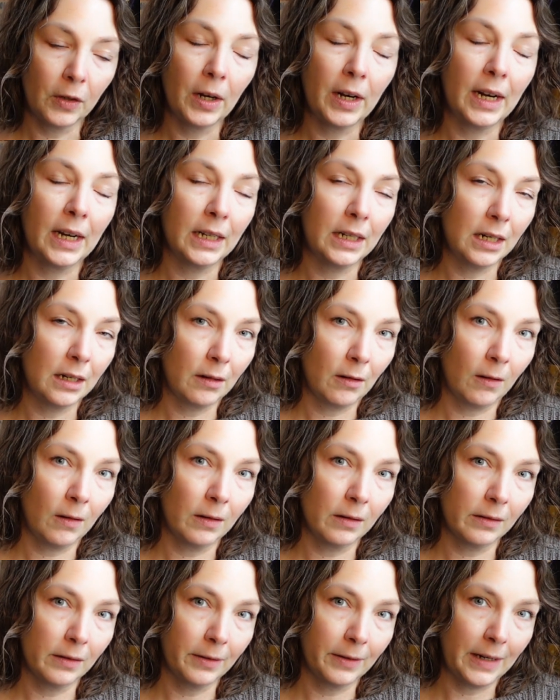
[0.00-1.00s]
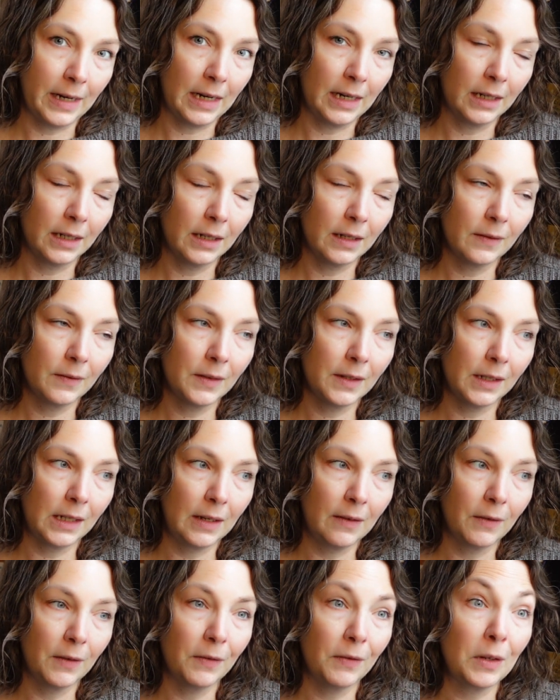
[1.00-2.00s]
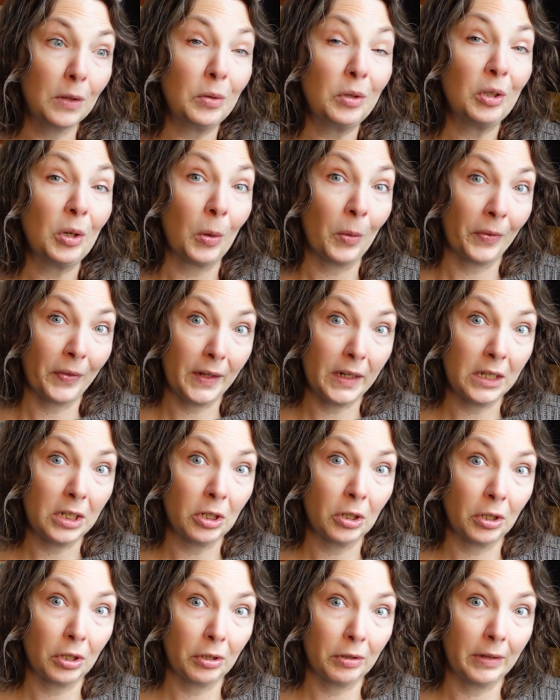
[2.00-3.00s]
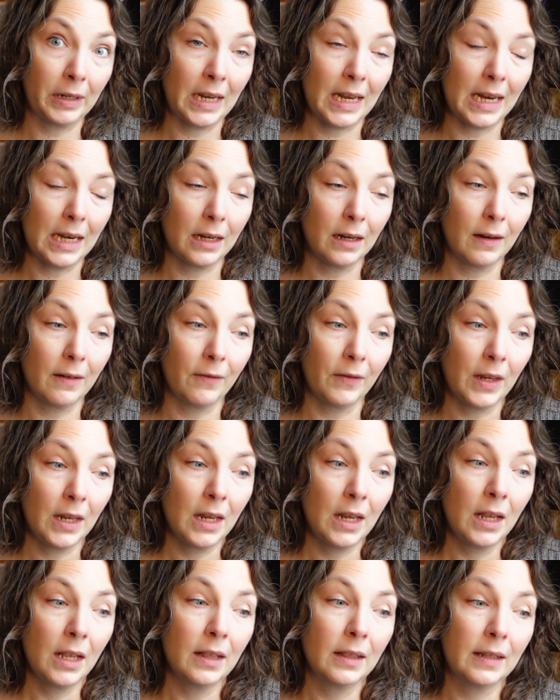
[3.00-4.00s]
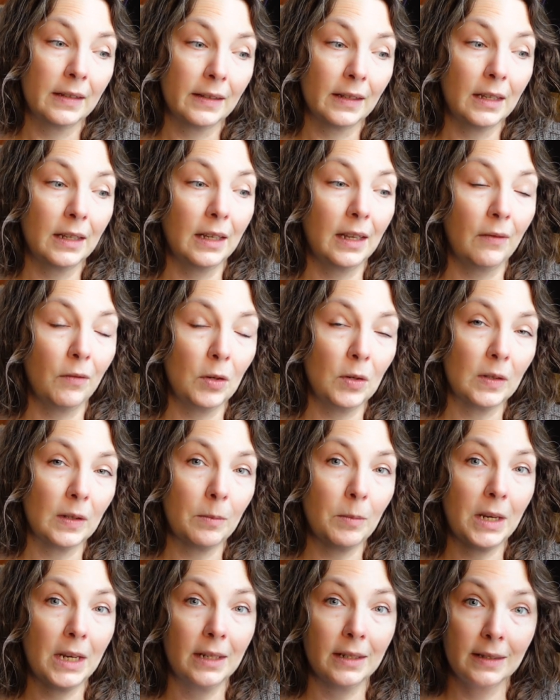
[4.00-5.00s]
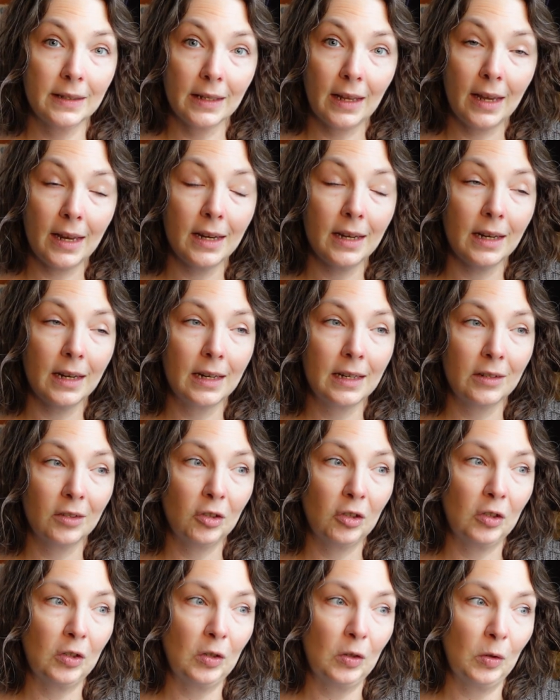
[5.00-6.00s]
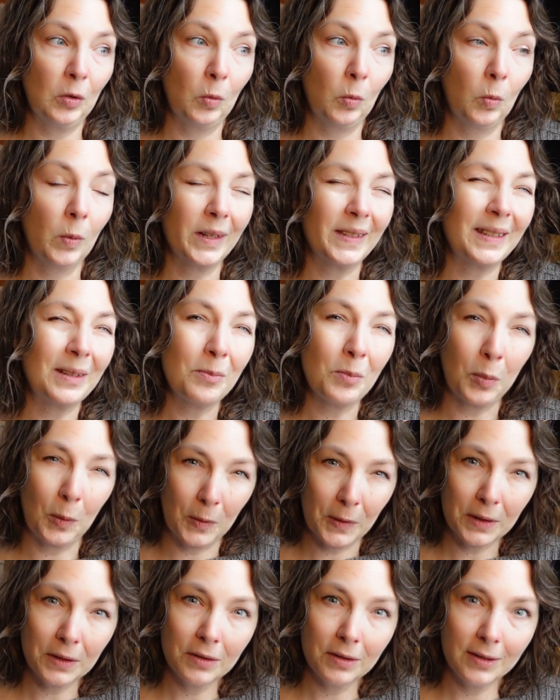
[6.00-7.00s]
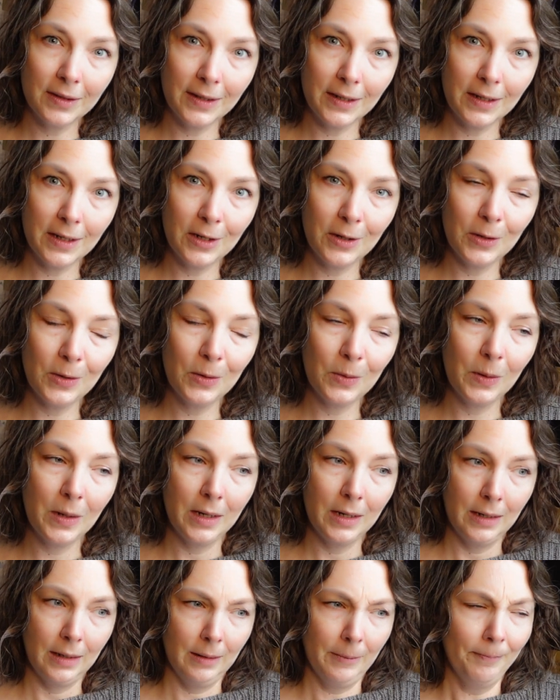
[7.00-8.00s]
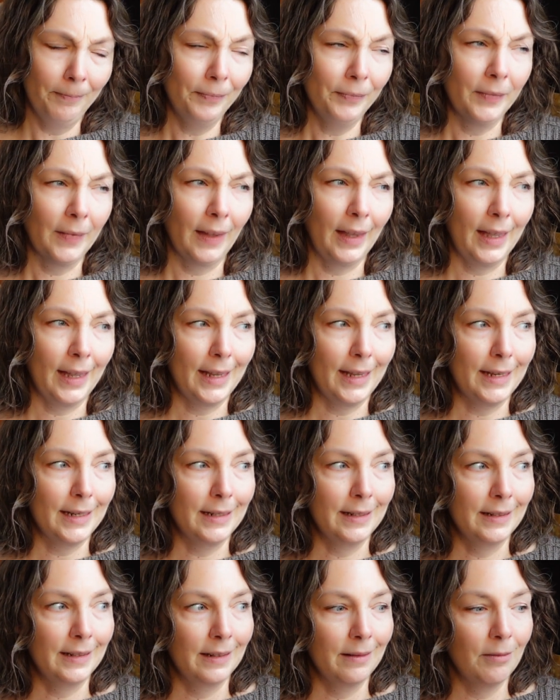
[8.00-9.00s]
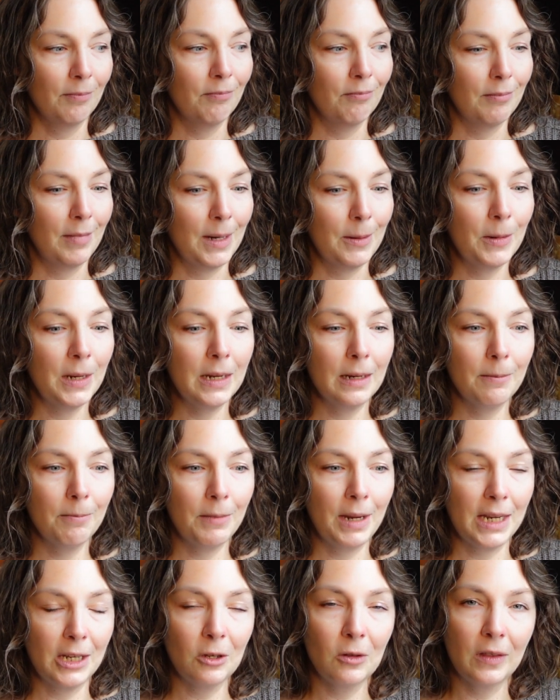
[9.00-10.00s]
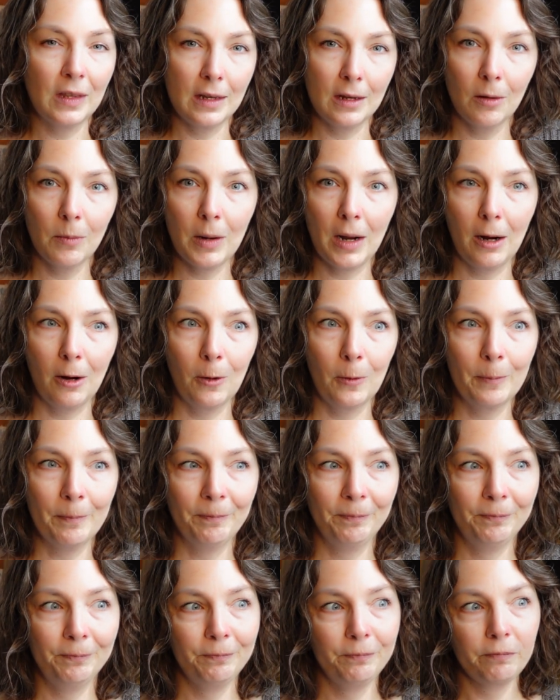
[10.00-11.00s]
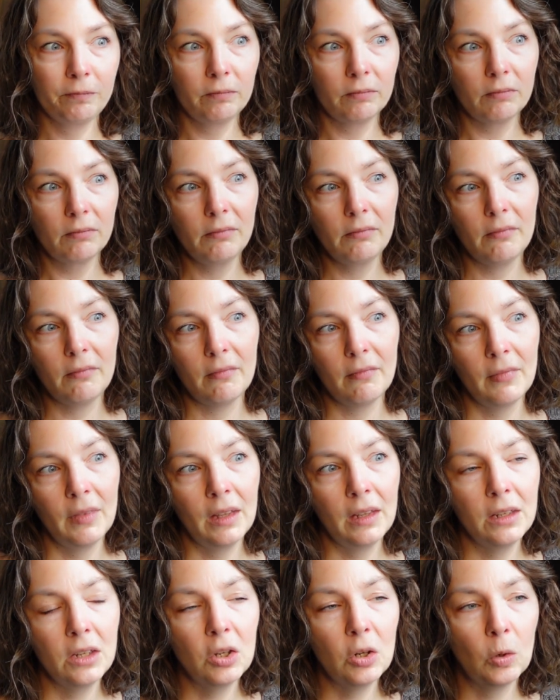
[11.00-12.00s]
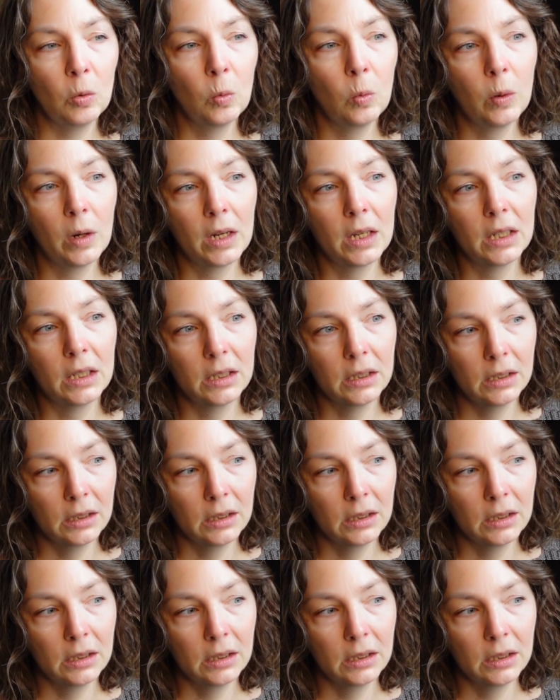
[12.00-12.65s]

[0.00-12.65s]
any and all creatives. Even if you don't think you're creative, this can give you some insight into what's important to you and maybe make you think about, what,